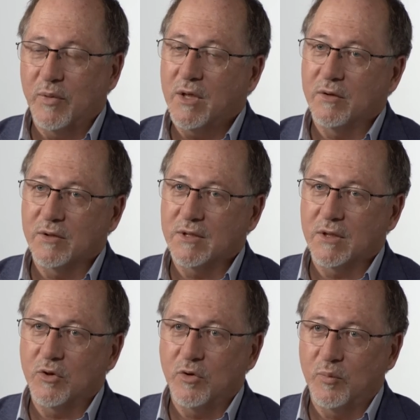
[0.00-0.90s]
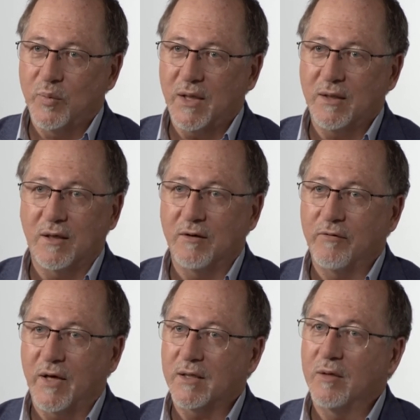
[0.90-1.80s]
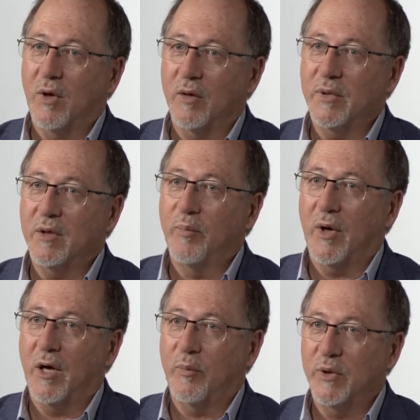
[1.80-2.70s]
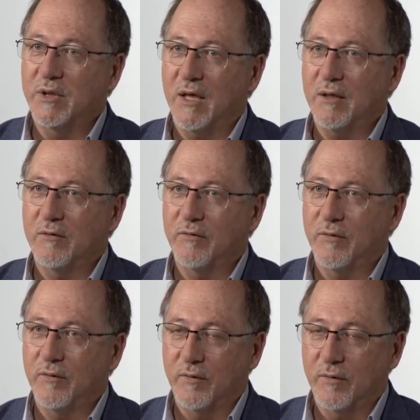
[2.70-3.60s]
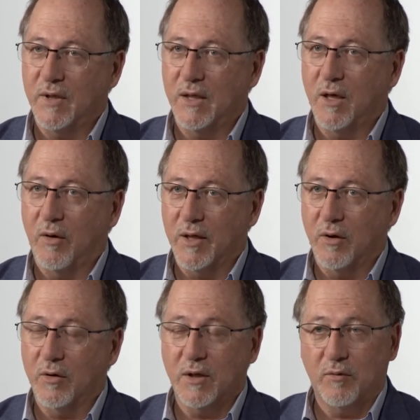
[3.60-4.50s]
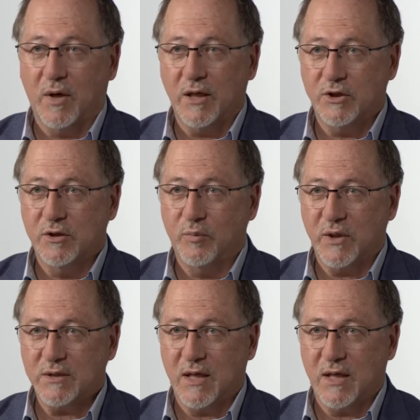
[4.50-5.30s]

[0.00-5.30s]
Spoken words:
because it could be that in fact there might be a bioprotective thing going on in relation to breast